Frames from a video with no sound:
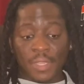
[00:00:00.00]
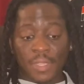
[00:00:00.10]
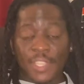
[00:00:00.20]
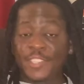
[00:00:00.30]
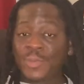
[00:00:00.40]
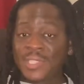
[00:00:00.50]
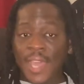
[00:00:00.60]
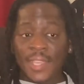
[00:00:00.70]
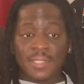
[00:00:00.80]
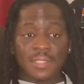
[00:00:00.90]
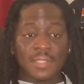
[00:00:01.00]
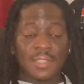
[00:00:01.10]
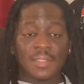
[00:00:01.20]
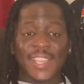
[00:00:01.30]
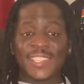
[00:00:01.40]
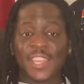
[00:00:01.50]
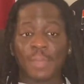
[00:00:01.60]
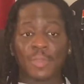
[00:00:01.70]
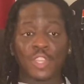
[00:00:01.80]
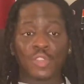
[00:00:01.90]
these two assassins, they set up
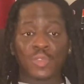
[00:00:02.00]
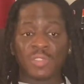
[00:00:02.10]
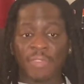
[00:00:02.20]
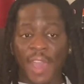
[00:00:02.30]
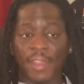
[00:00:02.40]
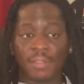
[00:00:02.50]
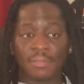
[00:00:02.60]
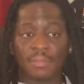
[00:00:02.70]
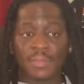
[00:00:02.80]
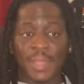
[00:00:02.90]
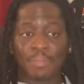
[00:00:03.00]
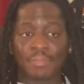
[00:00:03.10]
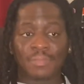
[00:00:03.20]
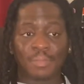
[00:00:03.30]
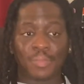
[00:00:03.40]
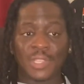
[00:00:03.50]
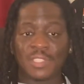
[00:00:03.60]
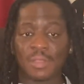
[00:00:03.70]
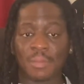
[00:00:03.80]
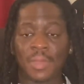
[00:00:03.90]
a huge fire. They put
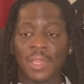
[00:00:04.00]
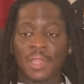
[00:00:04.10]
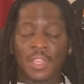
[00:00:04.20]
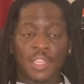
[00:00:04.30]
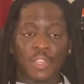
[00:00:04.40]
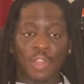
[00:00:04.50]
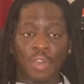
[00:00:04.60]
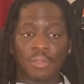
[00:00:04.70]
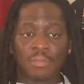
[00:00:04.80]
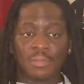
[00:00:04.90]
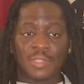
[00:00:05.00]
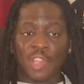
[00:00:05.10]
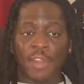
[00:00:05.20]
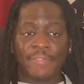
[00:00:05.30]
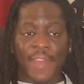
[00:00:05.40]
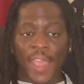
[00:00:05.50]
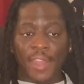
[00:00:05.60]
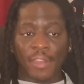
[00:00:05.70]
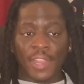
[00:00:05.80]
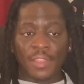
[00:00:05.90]
some, start a
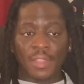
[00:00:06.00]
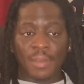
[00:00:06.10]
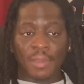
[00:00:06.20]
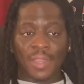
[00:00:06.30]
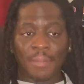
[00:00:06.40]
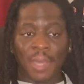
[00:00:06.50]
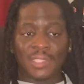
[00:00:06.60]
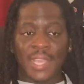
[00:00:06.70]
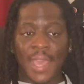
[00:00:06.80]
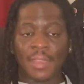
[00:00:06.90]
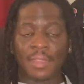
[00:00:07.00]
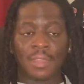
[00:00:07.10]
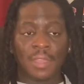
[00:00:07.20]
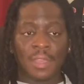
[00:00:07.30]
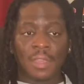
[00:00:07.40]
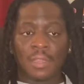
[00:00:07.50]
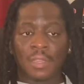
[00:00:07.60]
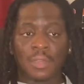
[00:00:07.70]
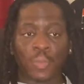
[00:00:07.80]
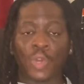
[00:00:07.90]
fire in the Montanan
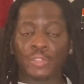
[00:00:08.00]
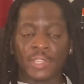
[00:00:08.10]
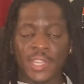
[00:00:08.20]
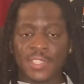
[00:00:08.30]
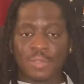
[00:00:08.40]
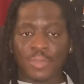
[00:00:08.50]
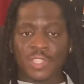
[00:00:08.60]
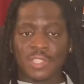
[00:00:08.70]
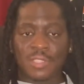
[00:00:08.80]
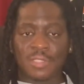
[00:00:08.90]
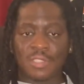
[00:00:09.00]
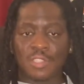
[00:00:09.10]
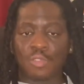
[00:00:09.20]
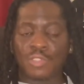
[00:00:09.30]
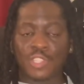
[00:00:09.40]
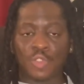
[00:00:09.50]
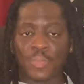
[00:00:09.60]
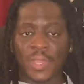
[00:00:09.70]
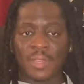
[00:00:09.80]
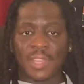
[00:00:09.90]
wilderness, which is so
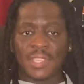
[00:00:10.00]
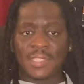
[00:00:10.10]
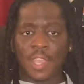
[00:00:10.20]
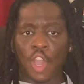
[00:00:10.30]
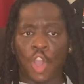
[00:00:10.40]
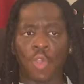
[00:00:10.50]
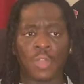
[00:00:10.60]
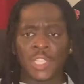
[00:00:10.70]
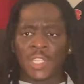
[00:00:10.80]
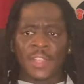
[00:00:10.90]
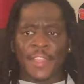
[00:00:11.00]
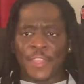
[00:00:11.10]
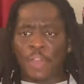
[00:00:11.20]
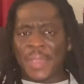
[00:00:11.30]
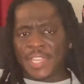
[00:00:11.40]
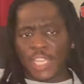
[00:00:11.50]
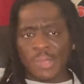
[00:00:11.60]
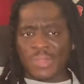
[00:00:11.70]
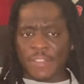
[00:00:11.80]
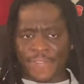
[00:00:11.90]
stupid. And they say, oh, they'll be dealing
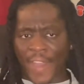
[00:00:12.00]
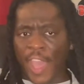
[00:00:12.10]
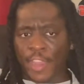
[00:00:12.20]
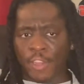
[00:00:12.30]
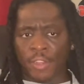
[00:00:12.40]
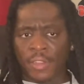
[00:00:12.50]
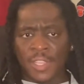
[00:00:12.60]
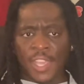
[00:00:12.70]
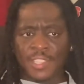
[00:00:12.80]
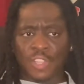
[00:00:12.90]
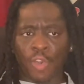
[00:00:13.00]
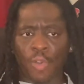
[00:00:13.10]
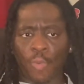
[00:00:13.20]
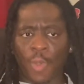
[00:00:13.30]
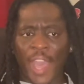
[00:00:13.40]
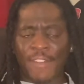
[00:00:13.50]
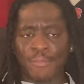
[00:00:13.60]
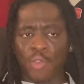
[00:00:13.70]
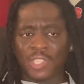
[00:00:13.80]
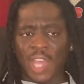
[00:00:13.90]
with the fire, so we'll have
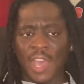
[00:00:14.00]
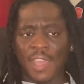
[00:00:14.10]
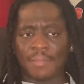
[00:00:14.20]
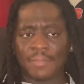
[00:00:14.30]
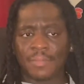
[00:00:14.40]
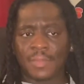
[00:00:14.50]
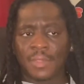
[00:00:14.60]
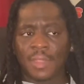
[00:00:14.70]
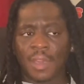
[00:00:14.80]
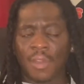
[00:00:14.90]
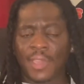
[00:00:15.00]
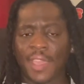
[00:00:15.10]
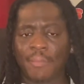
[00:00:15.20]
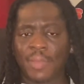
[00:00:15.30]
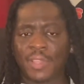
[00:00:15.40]
more time. Okay, but